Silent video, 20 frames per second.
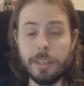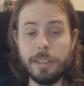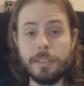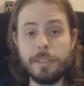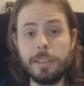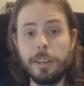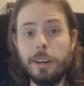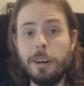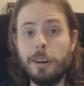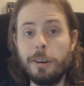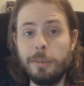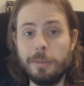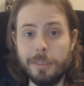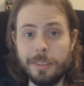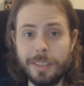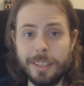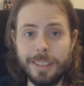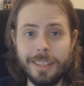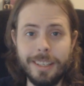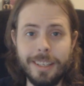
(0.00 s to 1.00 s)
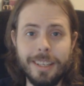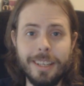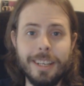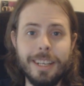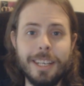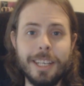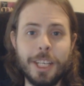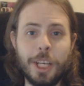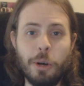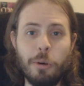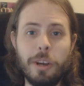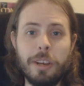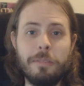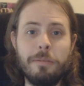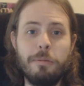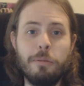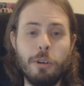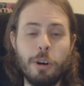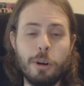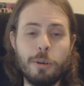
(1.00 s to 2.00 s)
So going
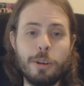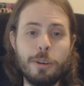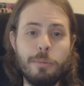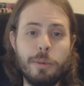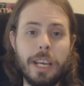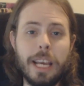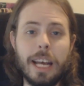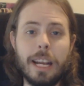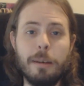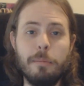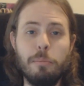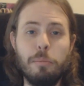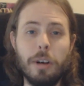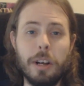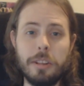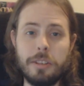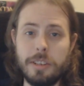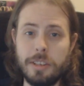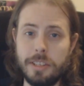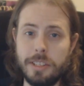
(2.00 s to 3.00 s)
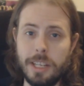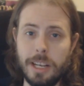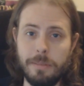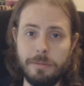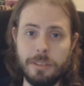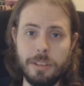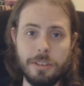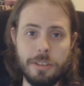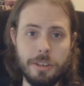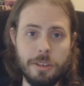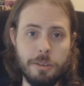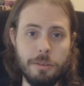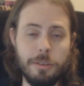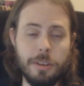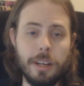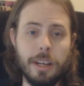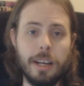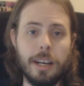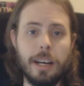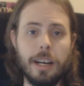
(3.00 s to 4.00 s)
forward, we got a bunch of stuff to
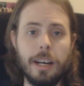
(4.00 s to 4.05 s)
do.